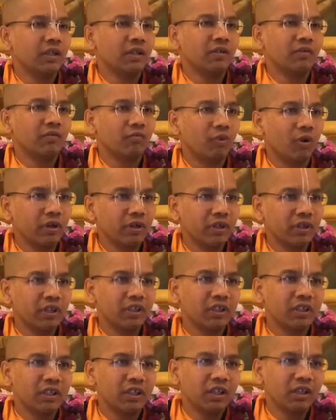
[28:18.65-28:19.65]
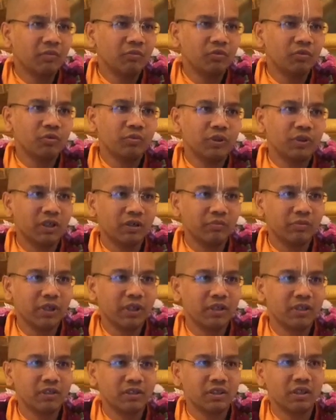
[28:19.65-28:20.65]
wanting him to become their
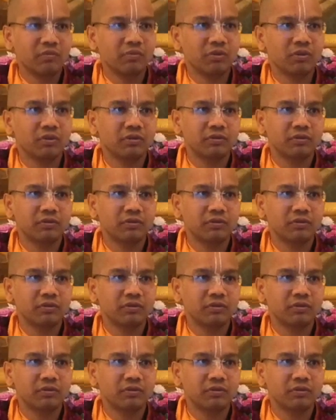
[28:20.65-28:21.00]
disciple.